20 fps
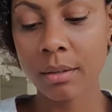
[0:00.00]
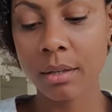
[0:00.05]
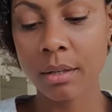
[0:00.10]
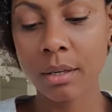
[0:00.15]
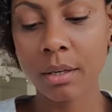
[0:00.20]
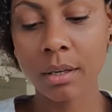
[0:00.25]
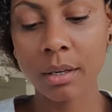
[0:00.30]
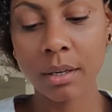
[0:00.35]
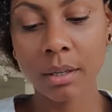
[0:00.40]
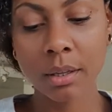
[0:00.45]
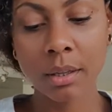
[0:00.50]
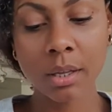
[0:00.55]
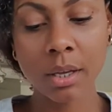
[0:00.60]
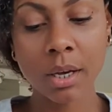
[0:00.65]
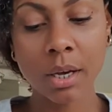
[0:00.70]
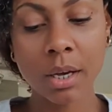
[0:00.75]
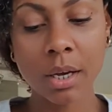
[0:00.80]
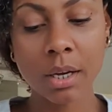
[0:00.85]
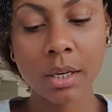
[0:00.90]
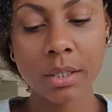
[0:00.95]
thinking
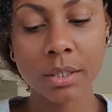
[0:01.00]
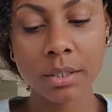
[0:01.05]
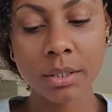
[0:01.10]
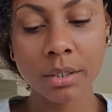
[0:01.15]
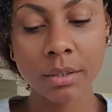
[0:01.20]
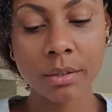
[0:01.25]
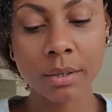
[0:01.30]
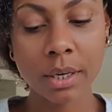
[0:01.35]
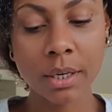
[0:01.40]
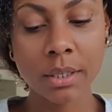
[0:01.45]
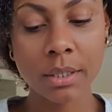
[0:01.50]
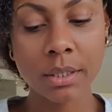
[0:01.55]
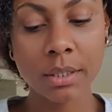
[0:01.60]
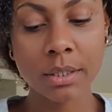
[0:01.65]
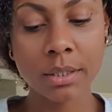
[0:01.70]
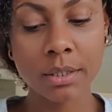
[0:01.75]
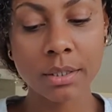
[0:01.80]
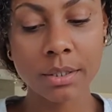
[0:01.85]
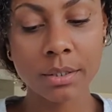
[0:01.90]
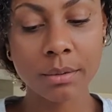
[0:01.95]
that, all right,
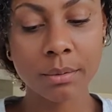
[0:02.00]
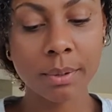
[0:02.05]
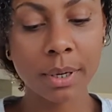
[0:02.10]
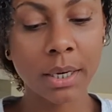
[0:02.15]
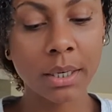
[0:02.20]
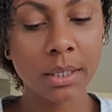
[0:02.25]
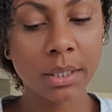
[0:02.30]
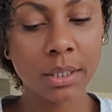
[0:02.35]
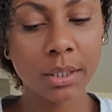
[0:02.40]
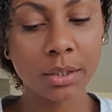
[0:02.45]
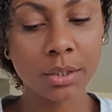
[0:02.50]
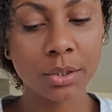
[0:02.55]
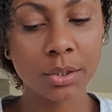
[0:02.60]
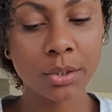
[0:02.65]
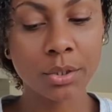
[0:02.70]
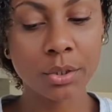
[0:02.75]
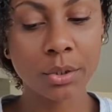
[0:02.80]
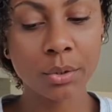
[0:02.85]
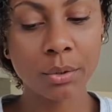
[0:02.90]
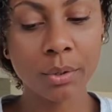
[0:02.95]
this is the right thing to
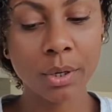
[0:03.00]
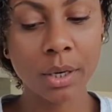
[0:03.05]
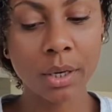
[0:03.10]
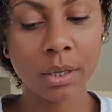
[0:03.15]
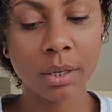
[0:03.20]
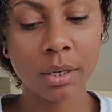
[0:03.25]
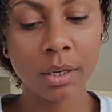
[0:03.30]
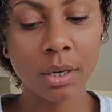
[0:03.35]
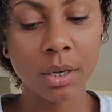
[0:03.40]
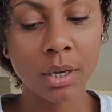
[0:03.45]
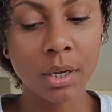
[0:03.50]
do and